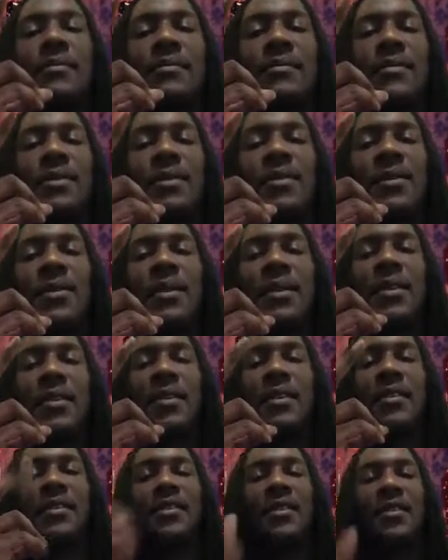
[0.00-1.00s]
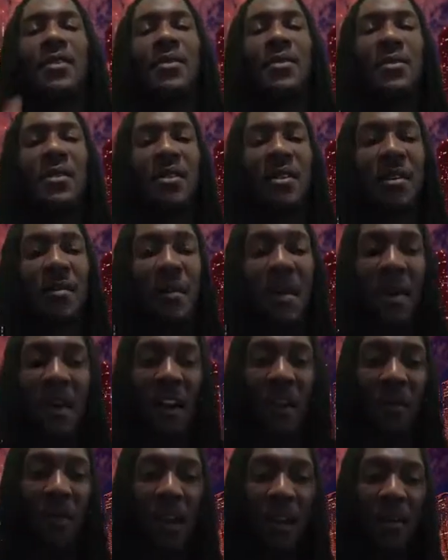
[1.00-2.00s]
You know what it is. Deuce up.
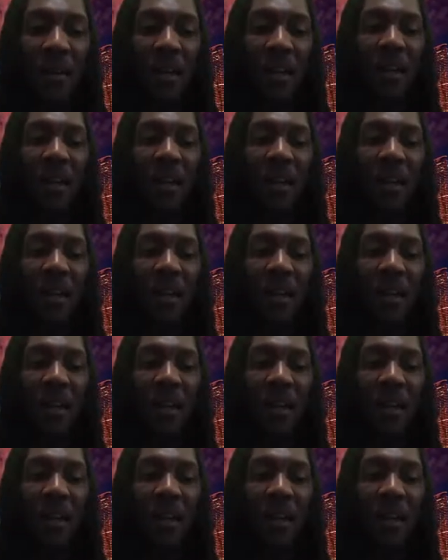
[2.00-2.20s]
I'm out.